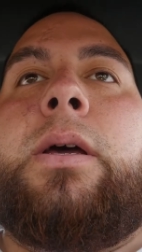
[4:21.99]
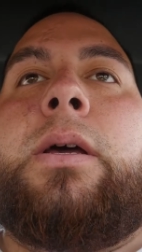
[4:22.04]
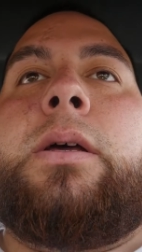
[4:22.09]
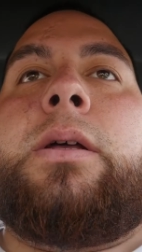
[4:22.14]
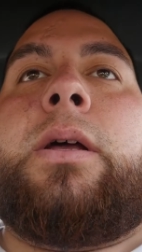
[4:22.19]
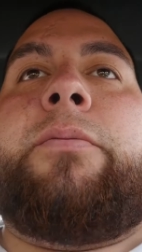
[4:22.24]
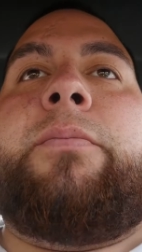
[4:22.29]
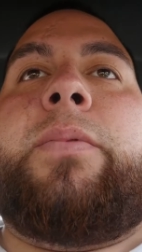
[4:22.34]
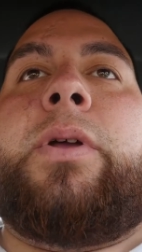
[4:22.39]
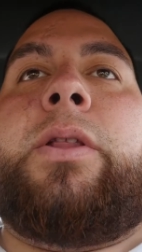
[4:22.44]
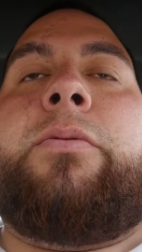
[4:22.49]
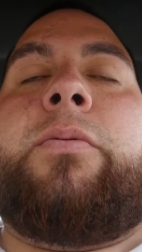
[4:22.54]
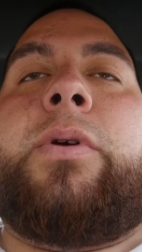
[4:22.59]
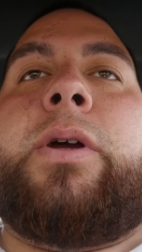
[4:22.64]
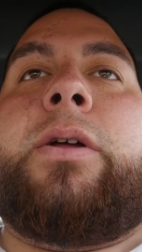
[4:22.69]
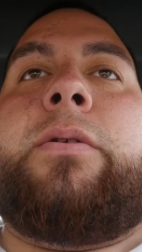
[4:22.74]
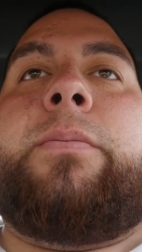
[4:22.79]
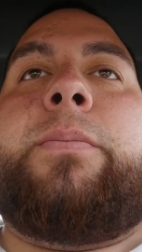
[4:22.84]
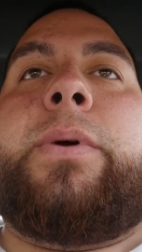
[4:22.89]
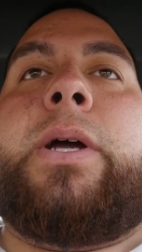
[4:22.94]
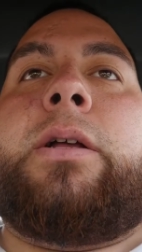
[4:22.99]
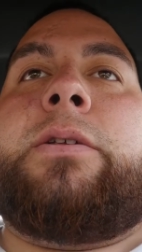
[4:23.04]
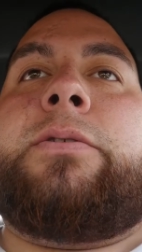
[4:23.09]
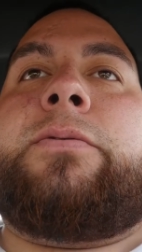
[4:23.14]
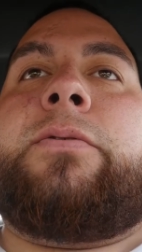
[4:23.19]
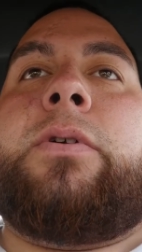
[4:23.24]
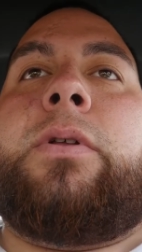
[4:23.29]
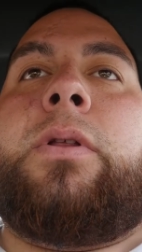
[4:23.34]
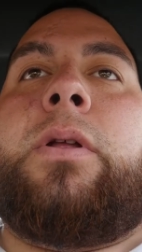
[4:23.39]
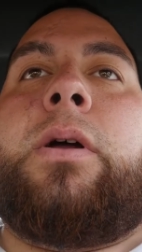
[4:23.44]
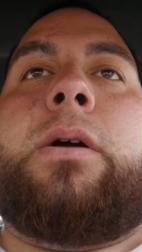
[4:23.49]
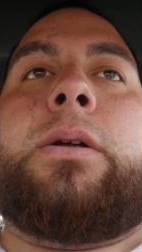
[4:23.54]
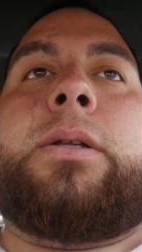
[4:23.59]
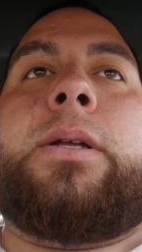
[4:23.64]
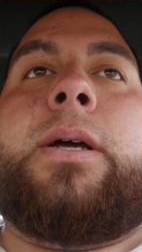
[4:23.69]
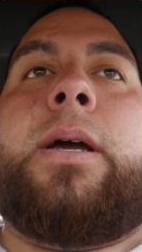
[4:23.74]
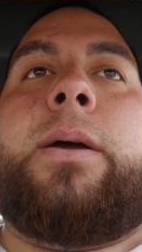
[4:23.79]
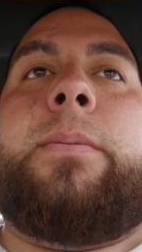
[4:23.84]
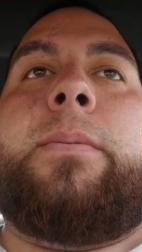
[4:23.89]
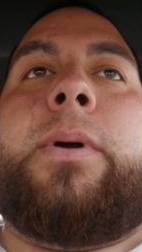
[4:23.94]
I've been 300 pounds for a long
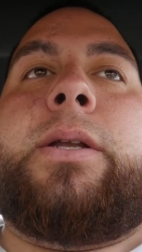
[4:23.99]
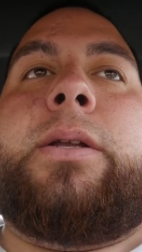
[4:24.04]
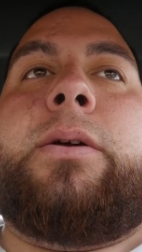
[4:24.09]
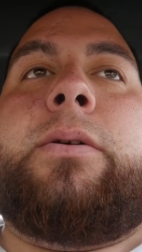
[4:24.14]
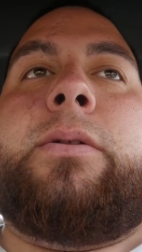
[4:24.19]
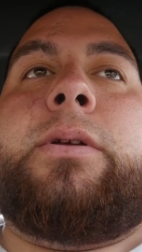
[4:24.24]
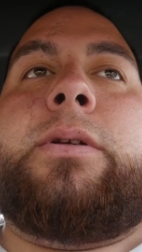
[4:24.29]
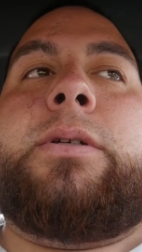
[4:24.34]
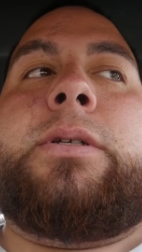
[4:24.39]
time. I know this.